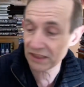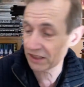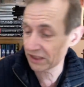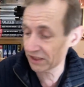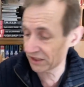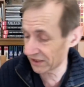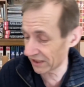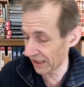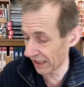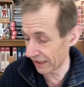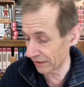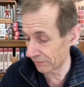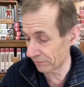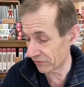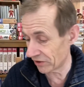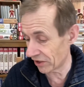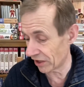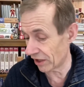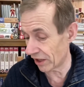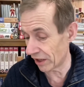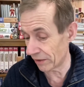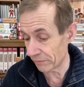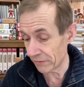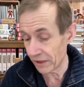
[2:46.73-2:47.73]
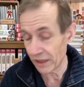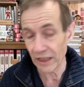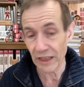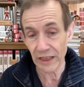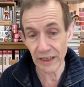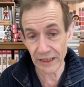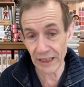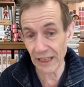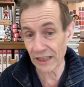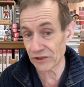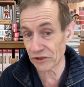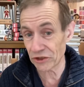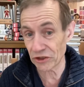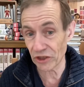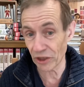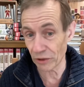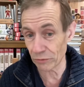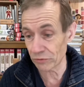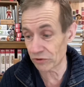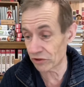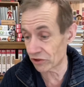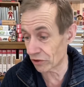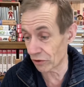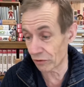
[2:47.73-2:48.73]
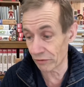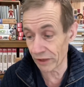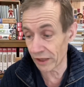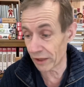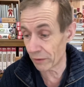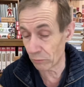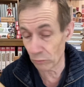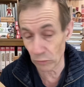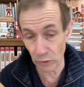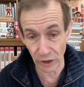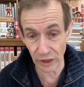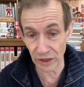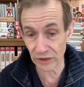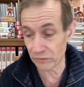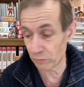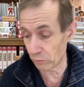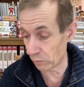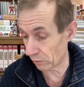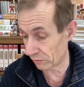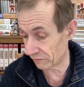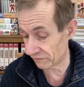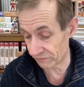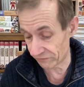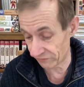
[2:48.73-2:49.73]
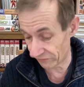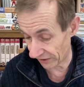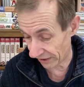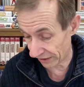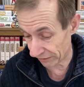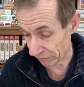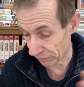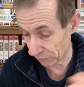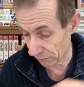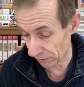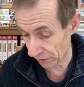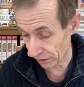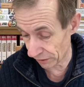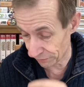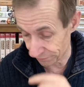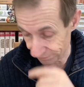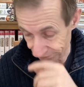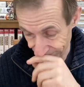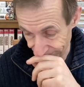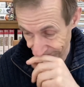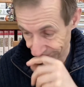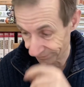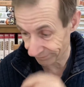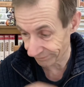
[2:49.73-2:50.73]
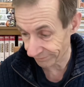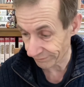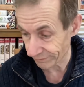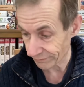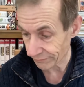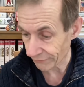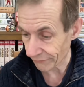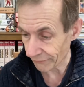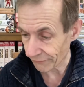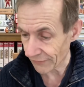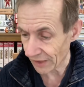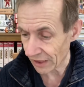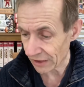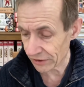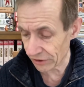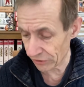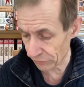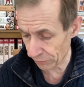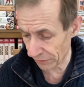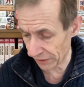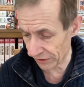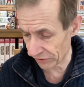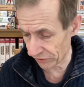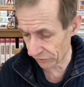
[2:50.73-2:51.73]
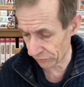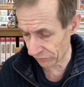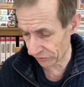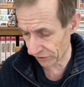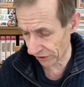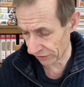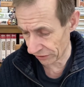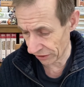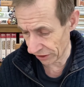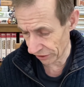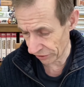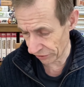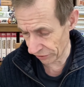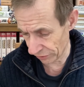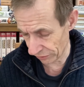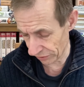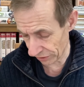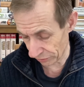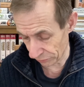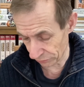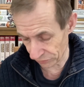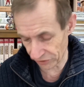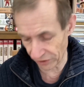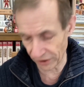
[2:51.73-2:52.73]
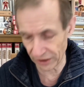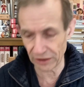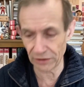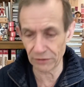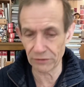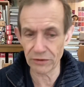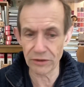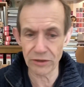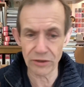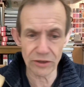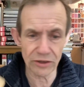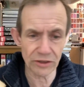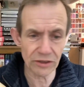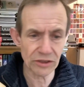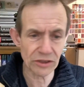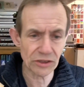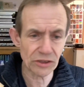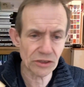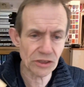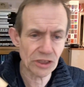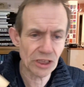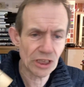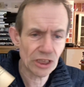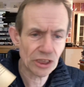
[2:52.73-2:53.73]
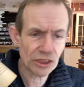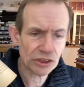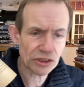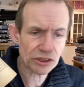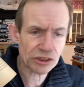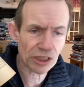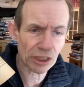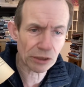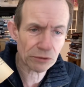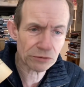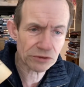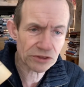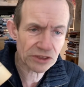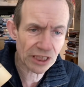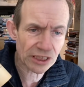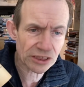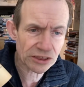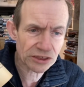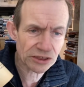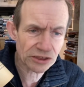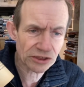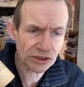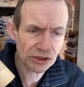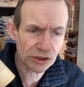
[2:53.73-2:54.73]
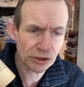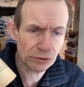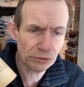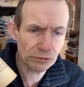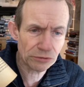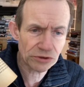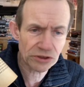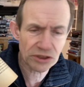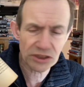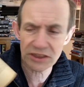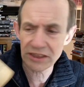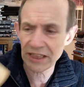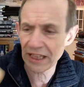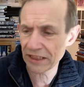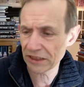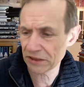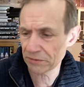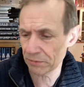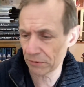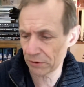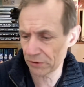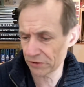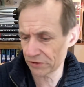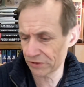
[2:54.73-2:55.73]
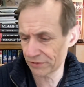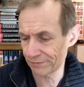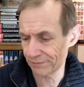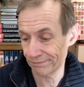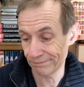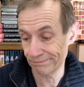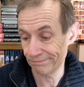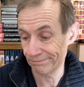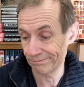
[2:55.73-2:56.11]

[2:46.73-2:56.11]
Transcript: at the same time, it actually told the story and worked very well. This one also you also had little joke sections, used textbooks.